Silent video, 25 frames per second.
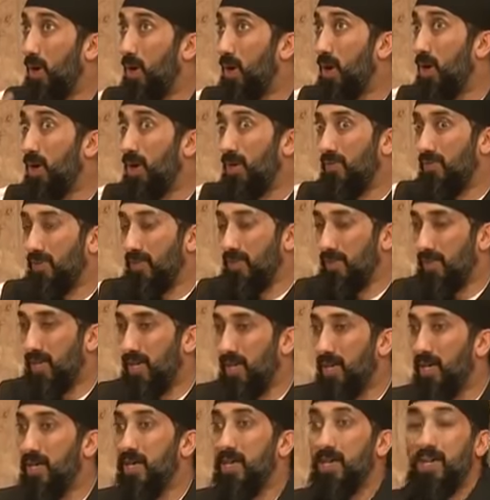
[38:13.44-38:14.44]
awe of
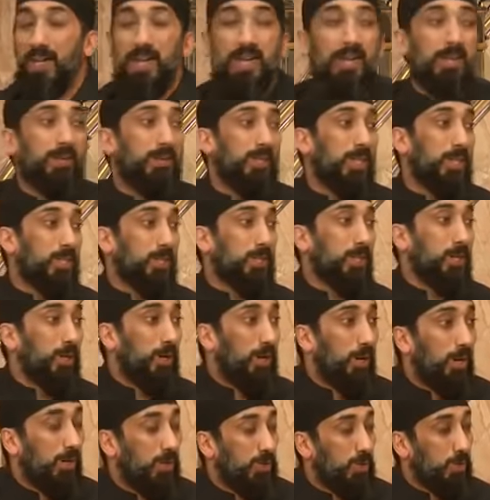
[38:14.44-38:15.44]
Allah and their
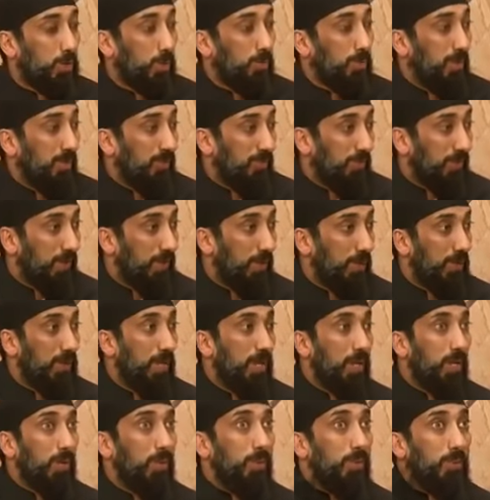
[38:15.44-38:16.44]
hearts should be filled
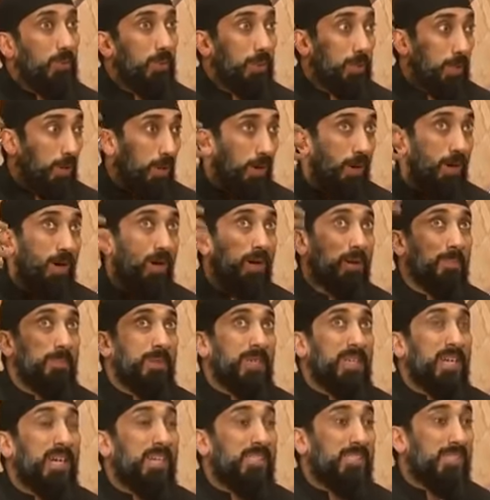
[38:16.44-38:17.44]
with awe
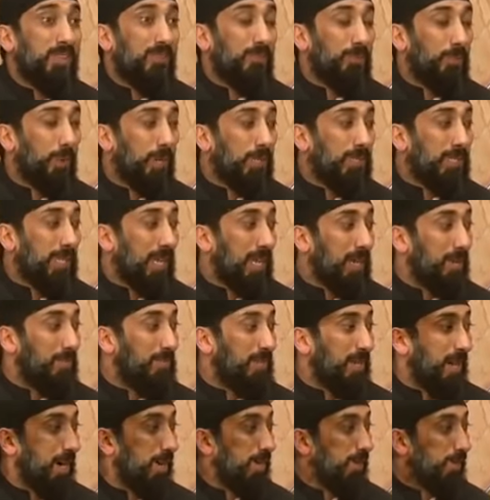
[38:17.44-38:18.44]
because of what came
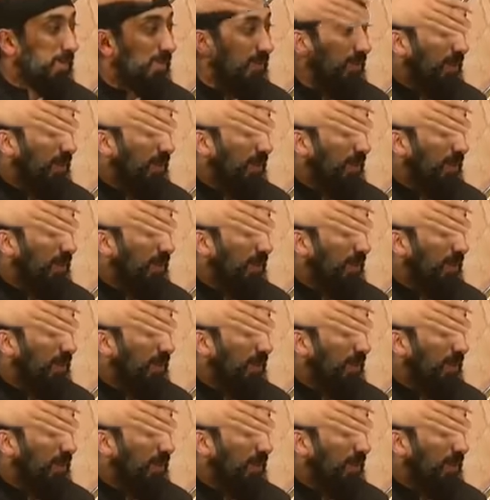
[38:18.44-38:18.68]
down